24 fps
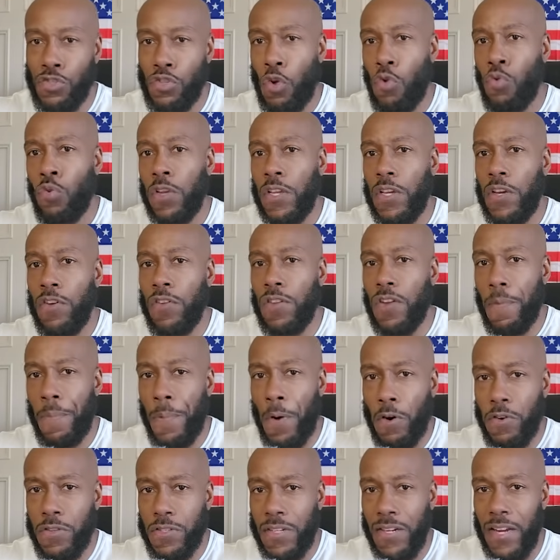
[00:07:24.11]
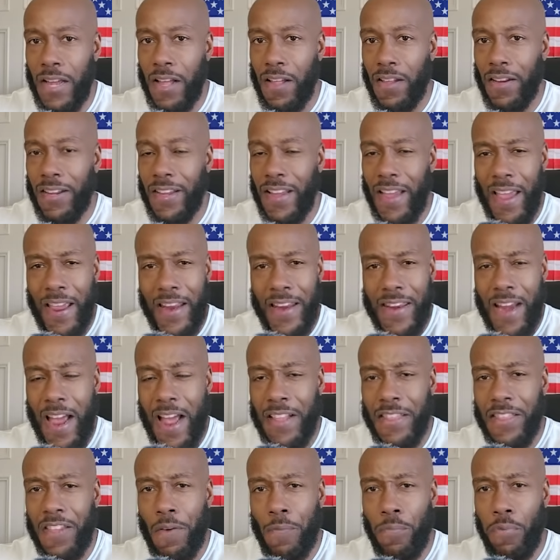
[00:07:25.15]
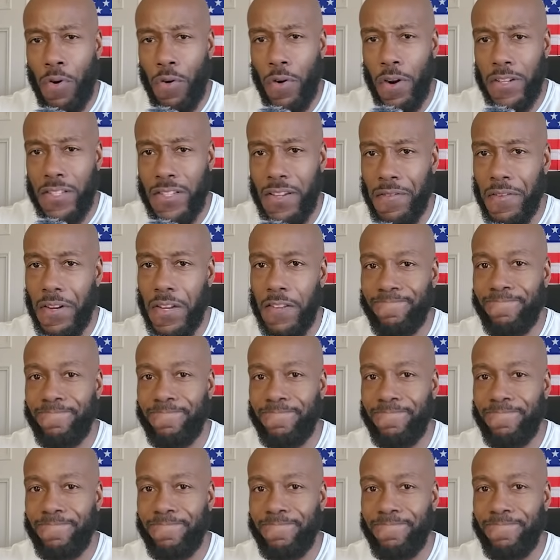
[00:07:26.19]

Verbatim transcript: solely on their personality and not their productivity.